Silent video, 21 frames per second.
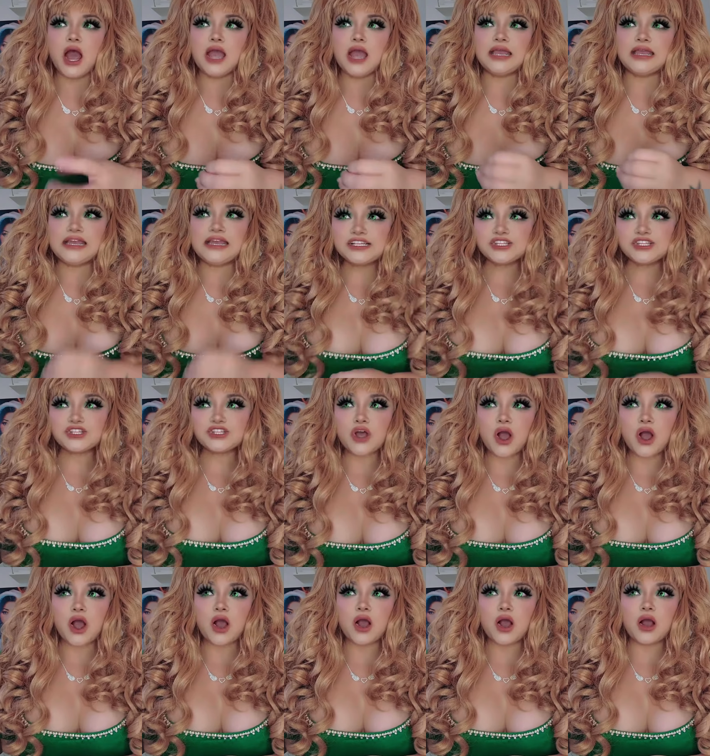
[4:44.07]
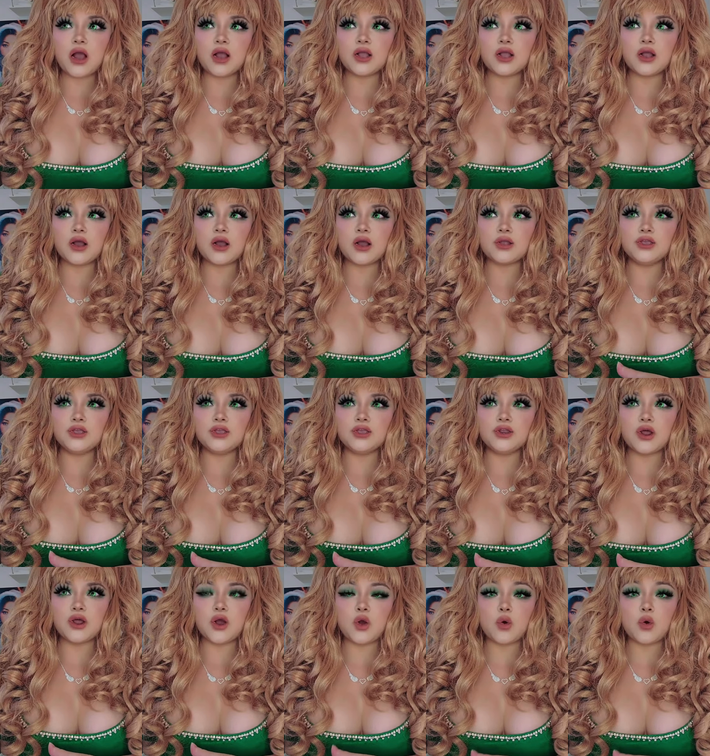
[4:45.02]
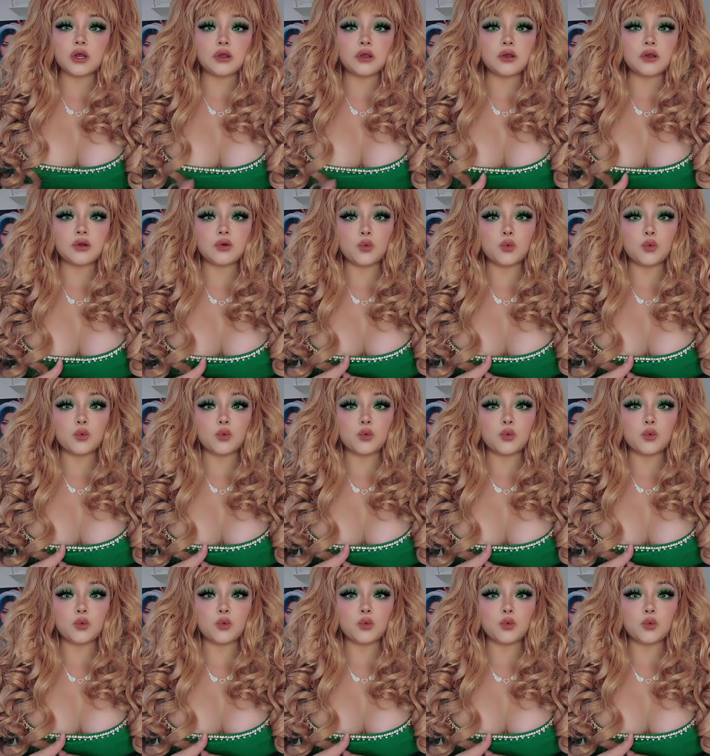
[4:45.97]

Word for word: Esau, you know,